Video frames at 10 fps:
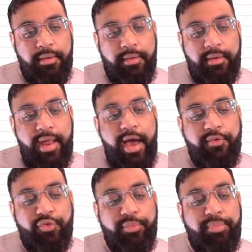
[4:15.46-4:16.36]
Now
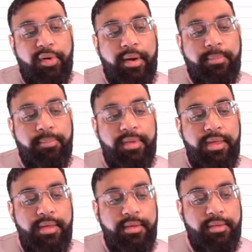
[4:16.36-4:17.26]
for part
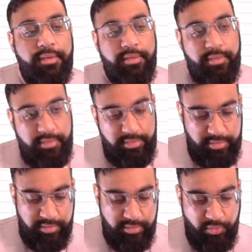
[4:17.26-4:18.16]
B,
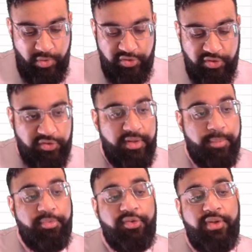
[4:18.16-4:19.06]
which is the
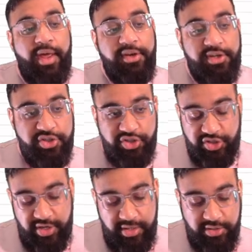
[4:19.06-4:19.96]
percentage
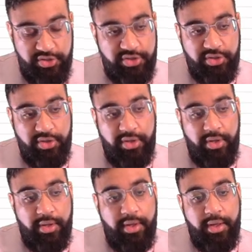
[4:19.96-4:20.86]
change.
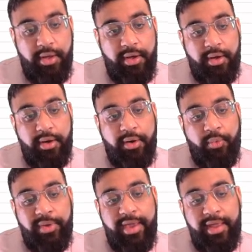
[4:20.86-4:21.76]

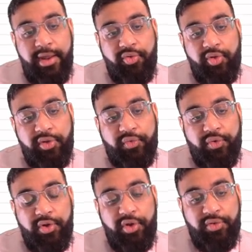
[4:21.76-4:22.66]
We cannot do this
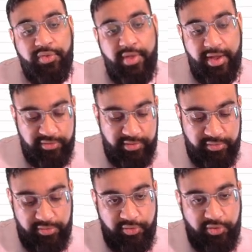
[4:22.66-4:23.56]
for year
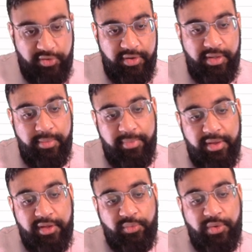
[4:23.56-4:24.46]
2013
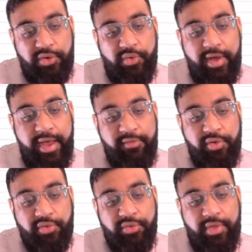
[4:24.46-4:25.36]
because we don't have year
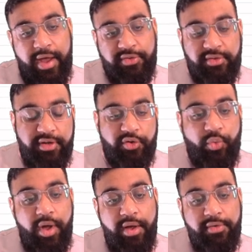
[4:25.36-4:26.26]

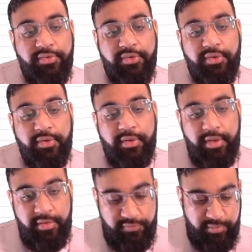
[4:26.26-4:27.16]
2012's
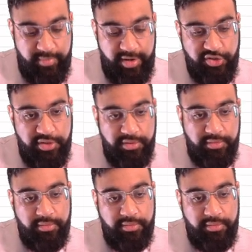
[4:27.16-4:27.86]
information.